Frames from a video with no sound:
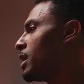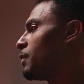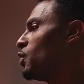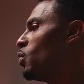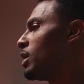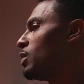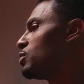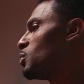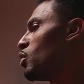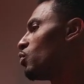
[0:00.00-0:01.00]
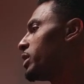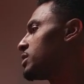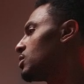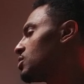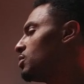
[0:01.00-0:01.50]
If you want to do some more
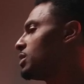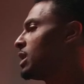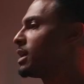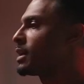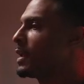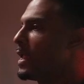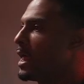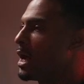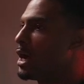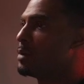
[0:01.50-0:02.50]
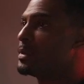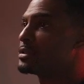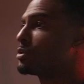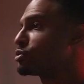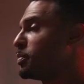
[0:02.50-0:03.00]
research on Doug, his
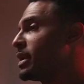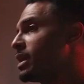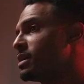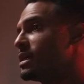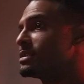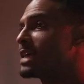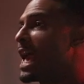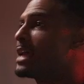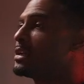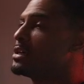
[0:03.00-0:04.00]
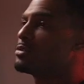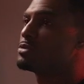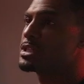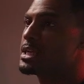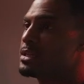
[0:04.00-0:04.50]
social media is at Doug
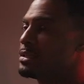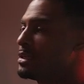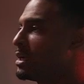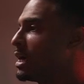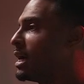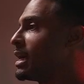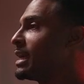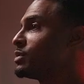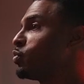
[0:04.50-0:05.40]
Rasheed. His